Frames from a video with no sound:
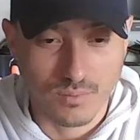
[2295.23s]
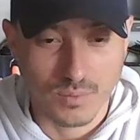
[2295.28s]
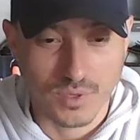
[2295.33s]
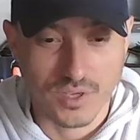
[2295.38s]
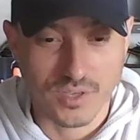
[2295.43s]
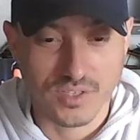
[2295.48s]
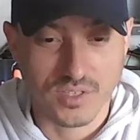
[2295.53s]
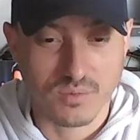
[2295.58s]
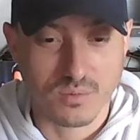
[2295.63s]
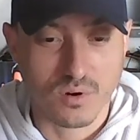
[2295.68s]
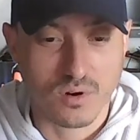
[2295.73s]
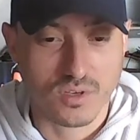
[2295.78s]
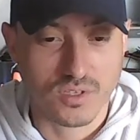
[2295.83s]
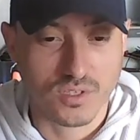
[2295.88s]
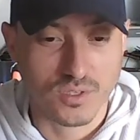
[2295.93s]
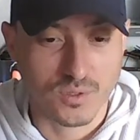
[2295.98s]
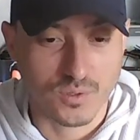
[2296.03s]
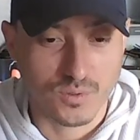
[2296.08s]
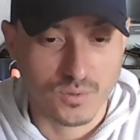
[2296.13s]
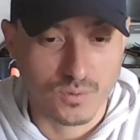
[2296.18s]
Because the
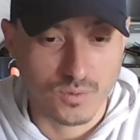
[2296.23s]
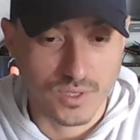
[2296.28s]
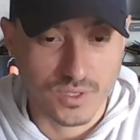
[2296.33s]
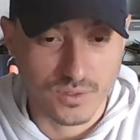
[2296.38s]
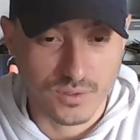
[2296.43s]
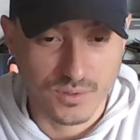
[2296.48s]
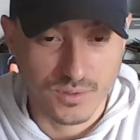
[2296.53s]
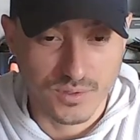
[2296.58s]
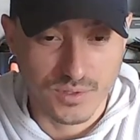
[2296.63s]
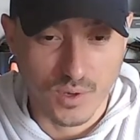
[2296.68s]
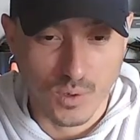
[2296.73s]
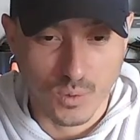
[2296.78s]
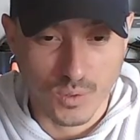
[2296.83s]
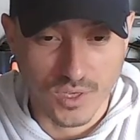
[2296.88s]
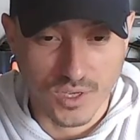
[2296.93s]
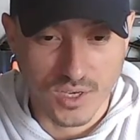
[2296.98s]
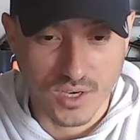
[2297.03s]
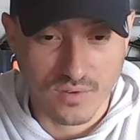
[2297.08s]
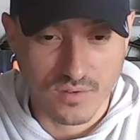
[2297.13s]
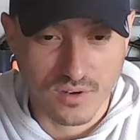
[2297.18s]
Mark II wheels
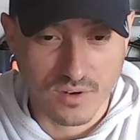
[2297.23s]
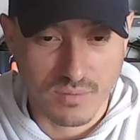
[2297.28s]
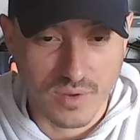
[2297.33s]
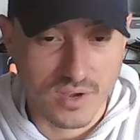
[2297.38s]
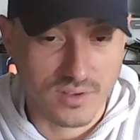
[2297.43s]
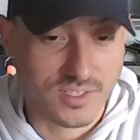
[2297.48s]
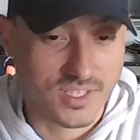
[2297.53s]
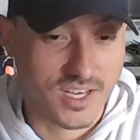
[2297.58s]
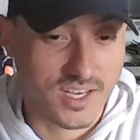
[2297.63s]
only cover about